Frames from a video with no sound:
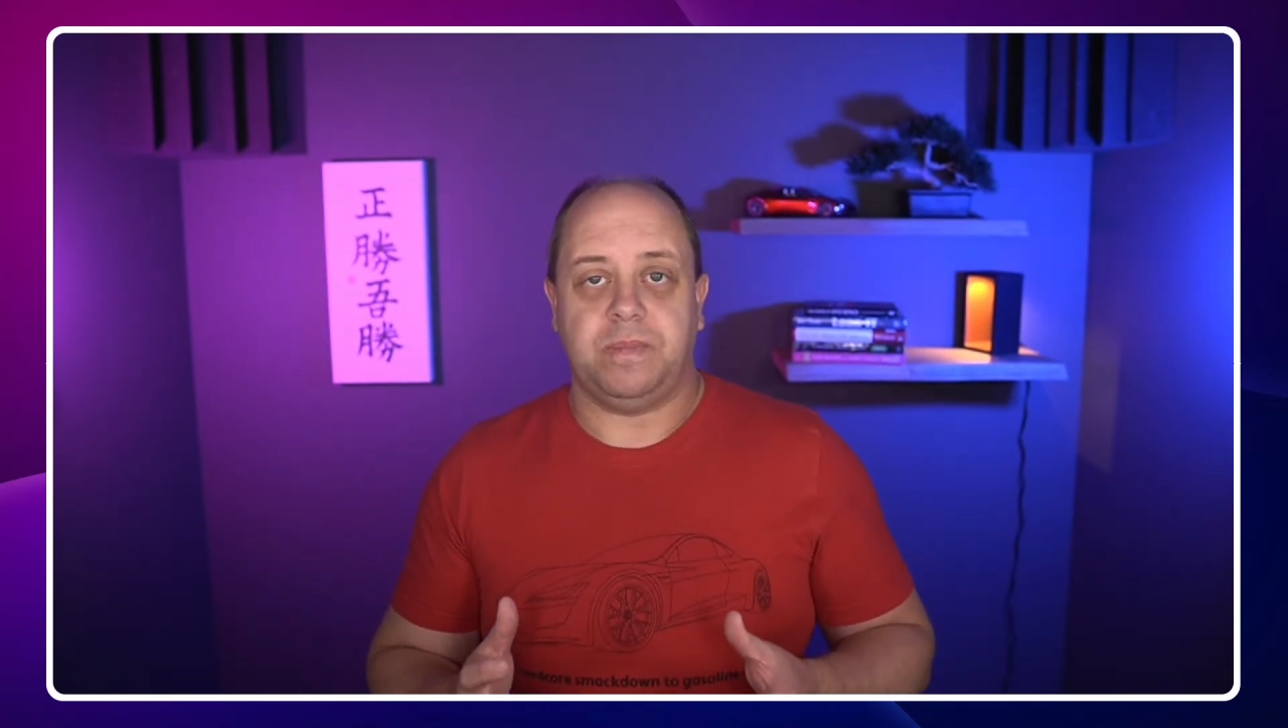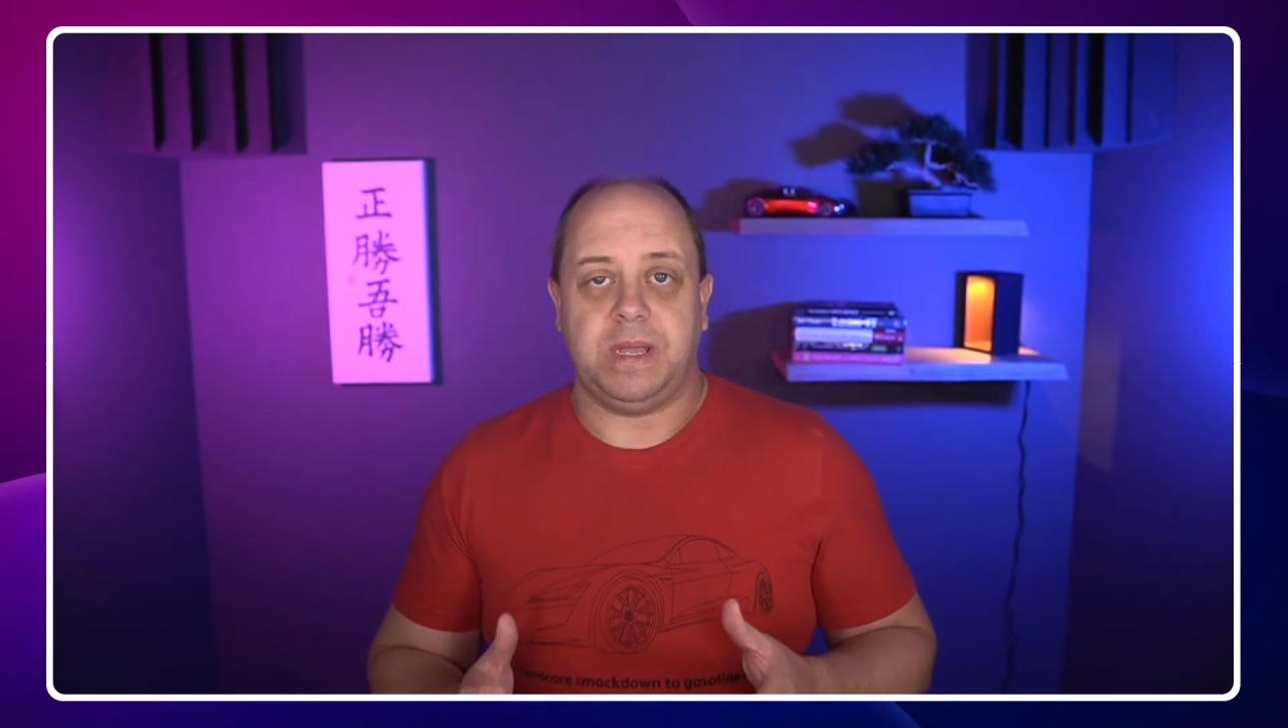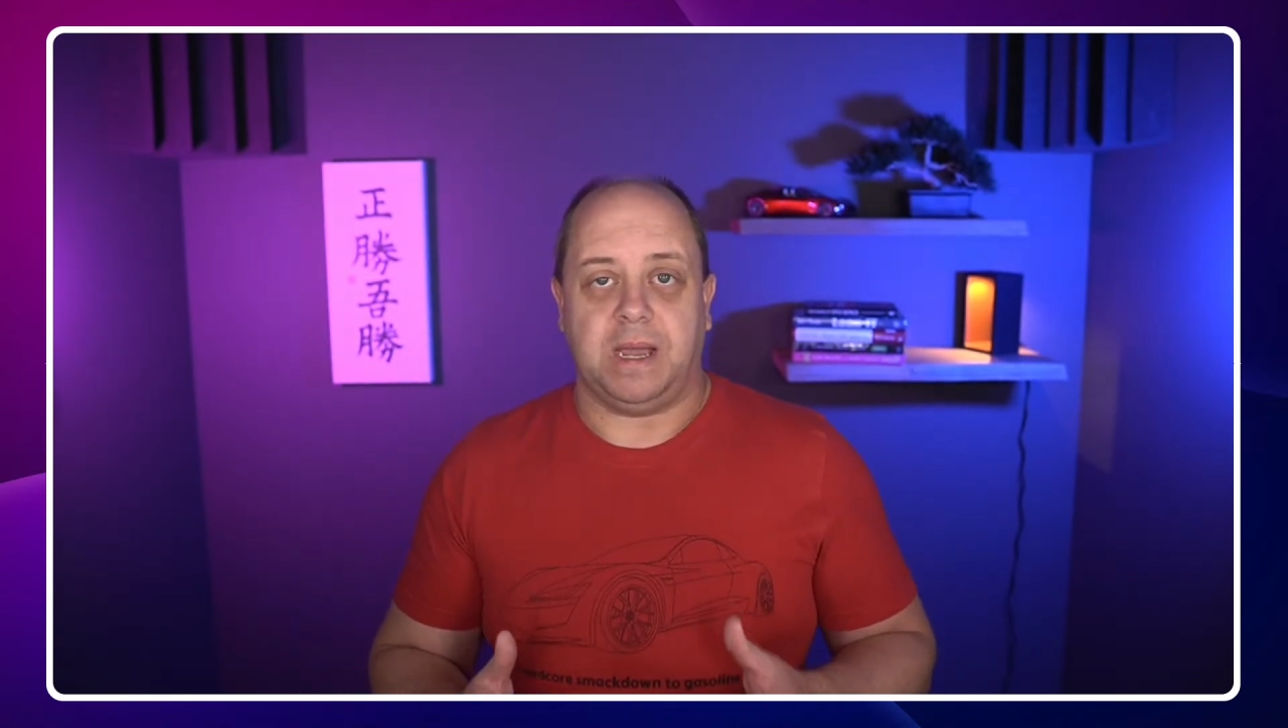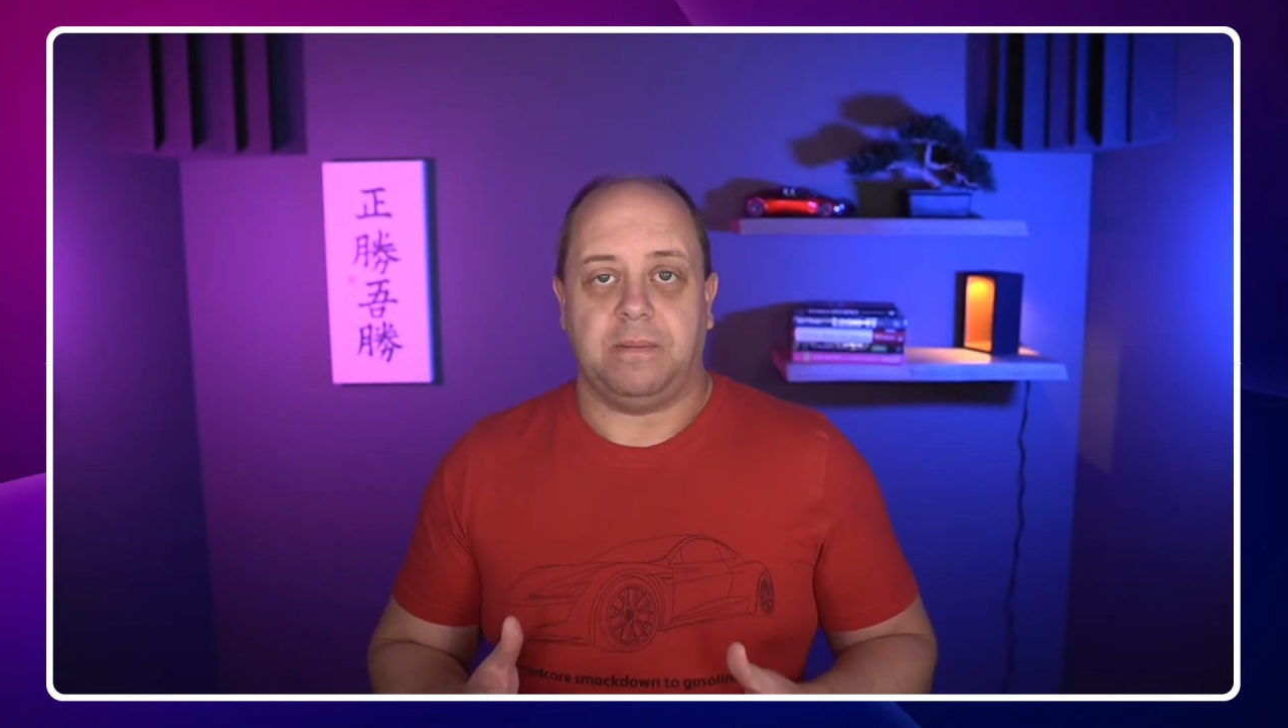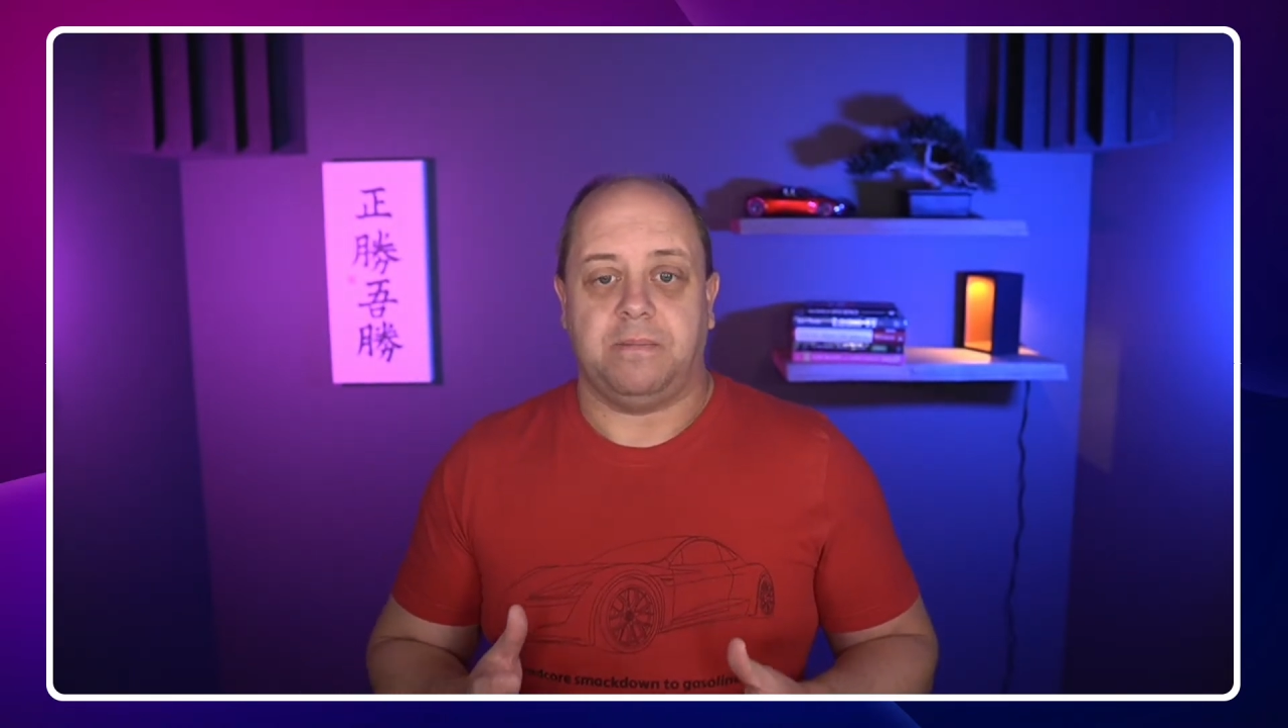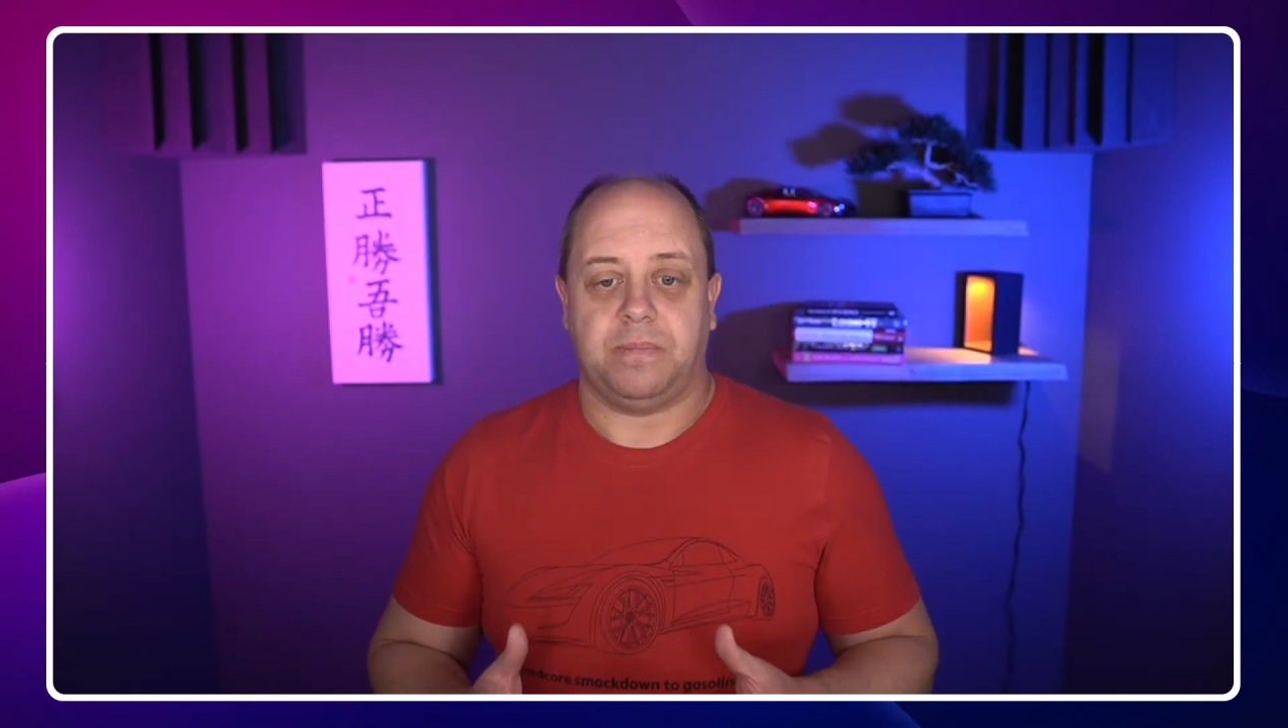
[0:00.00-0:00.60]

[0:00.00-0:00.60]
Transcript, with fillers: yeah,